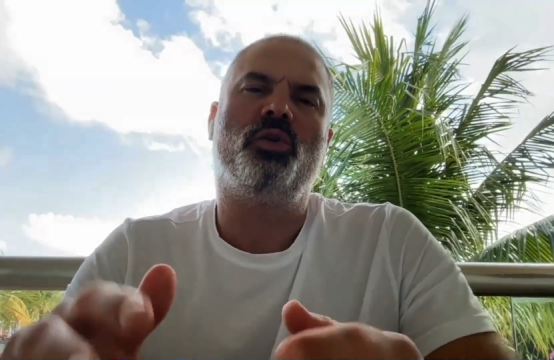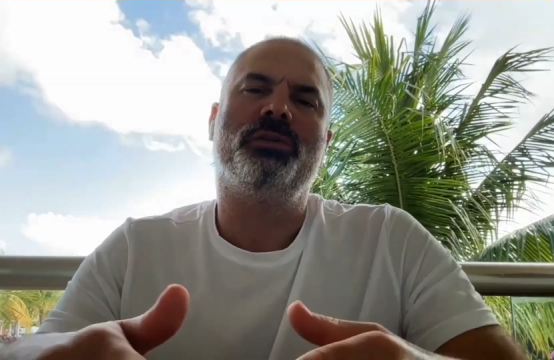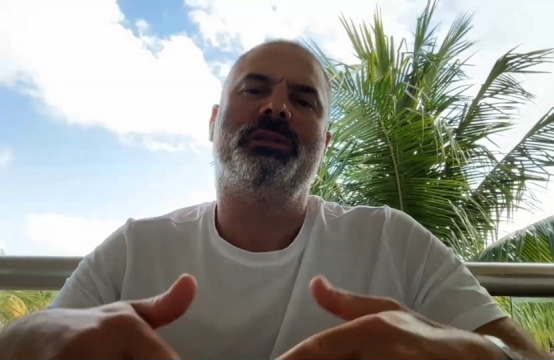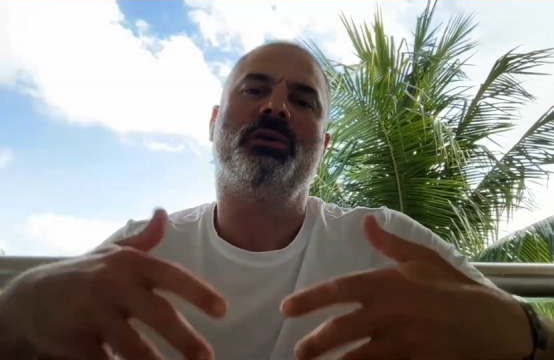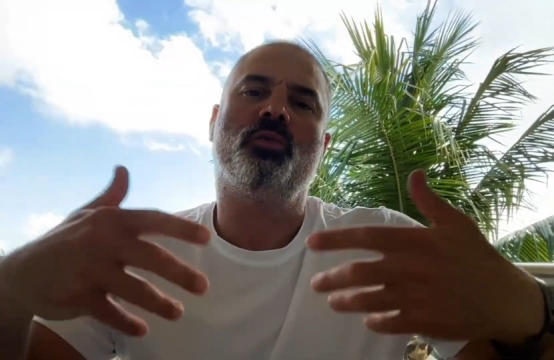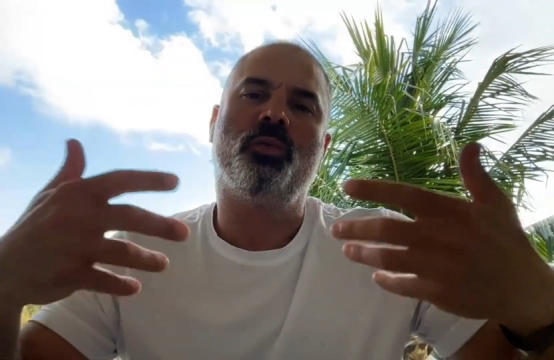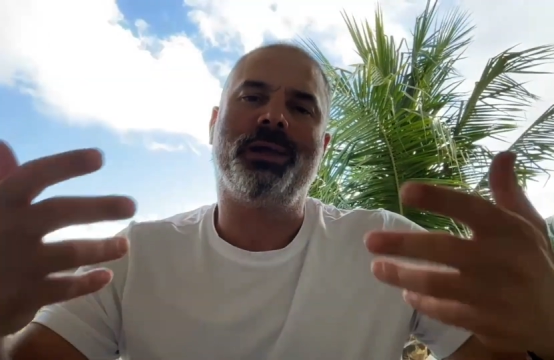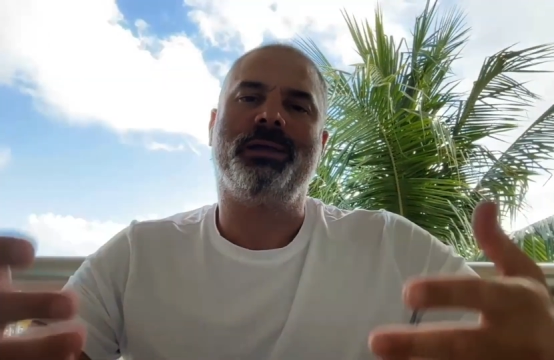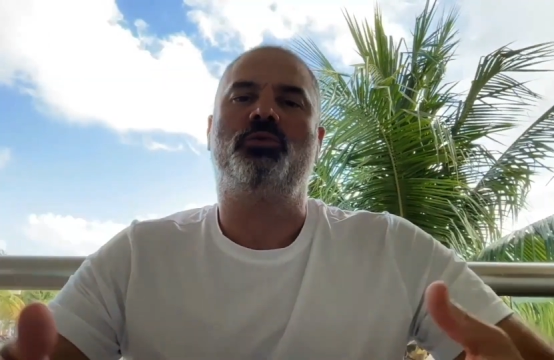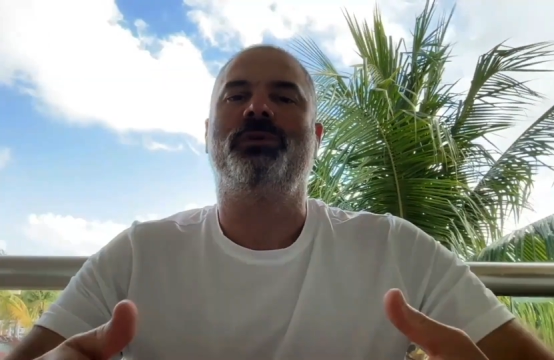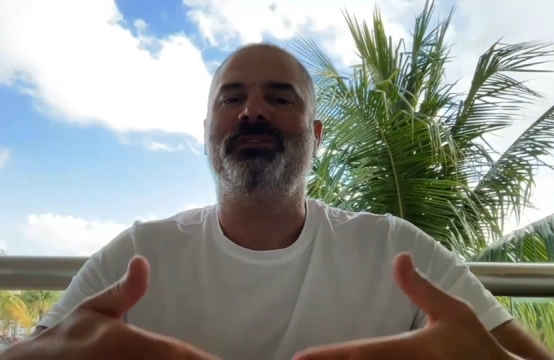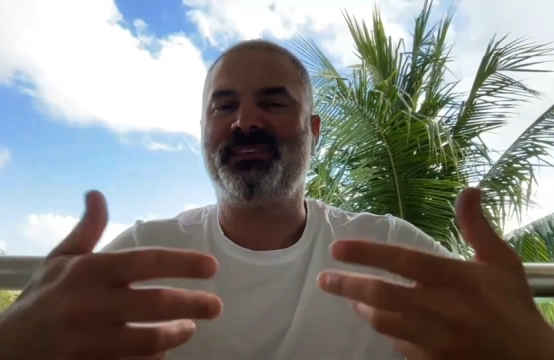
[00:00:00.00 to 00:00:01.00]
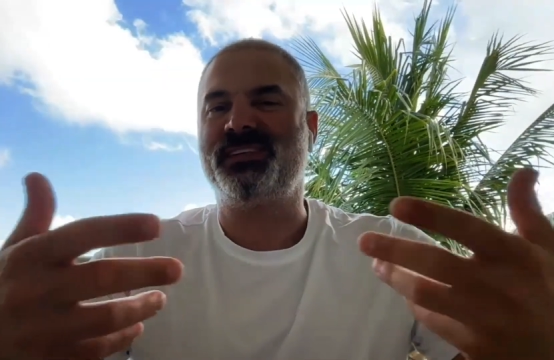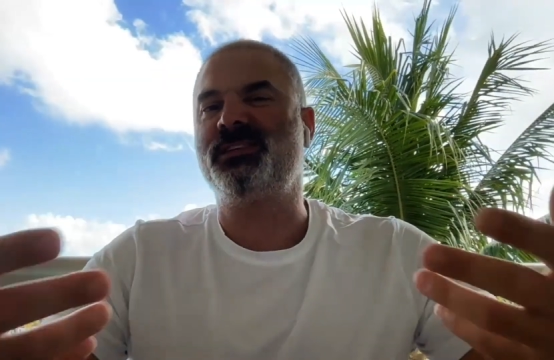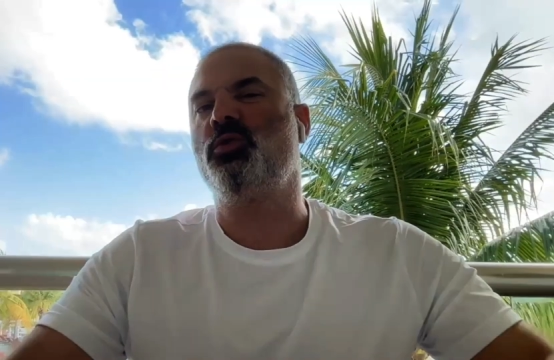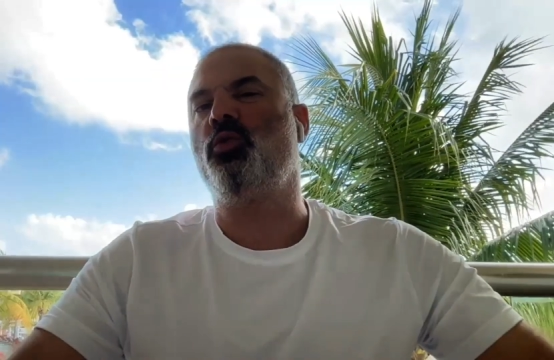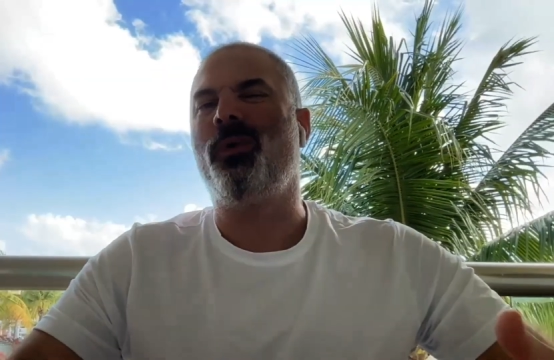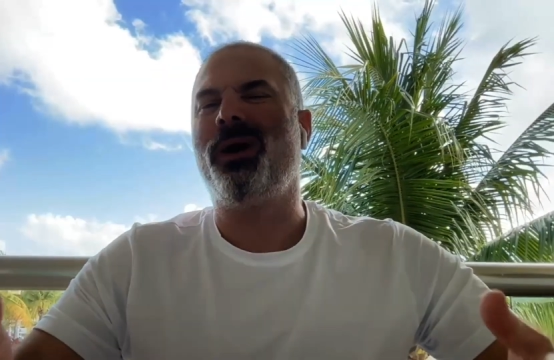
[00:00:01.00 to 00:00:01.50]
on the way to have
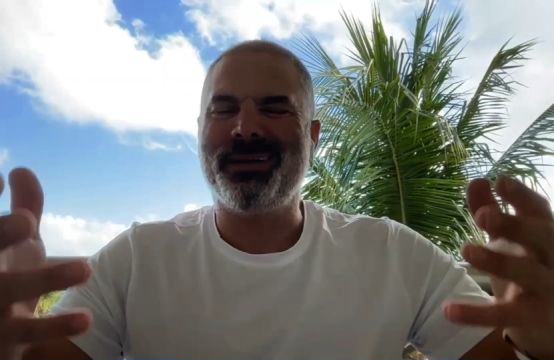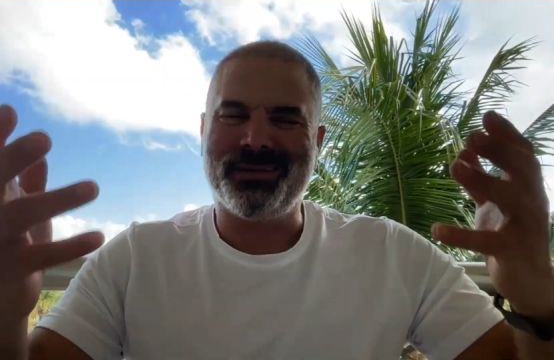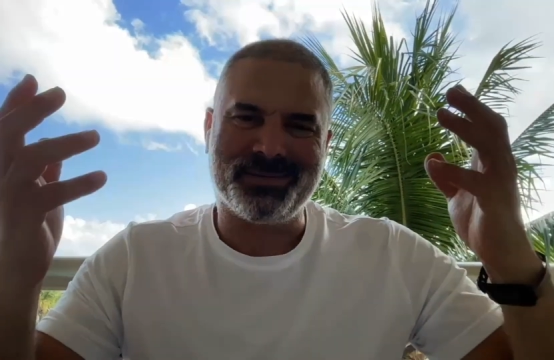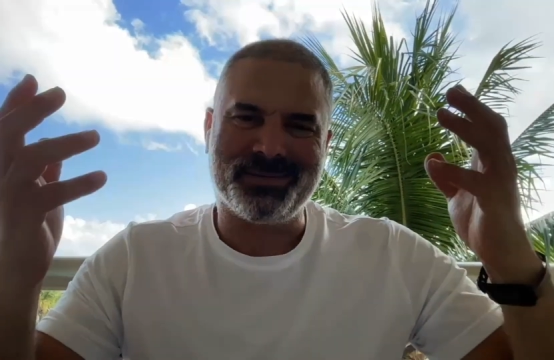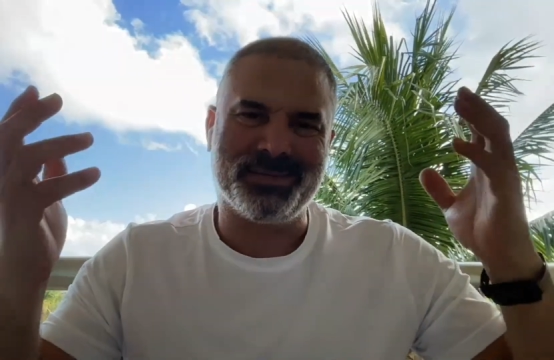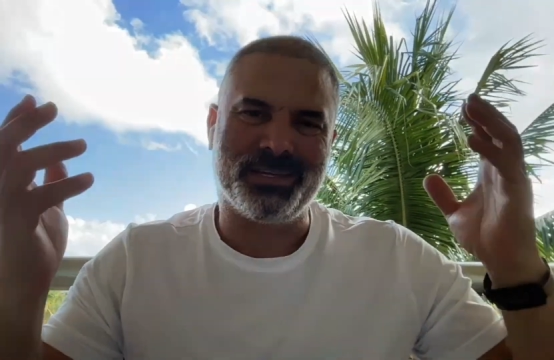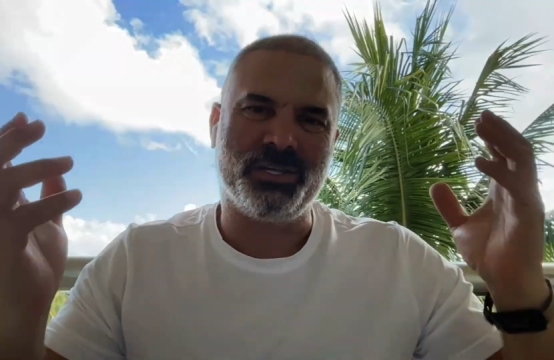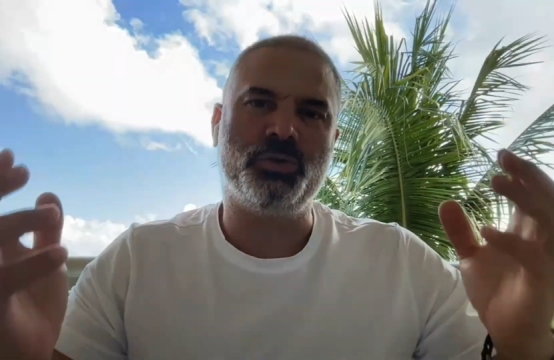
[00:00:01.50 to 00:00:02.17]
Zoho One as a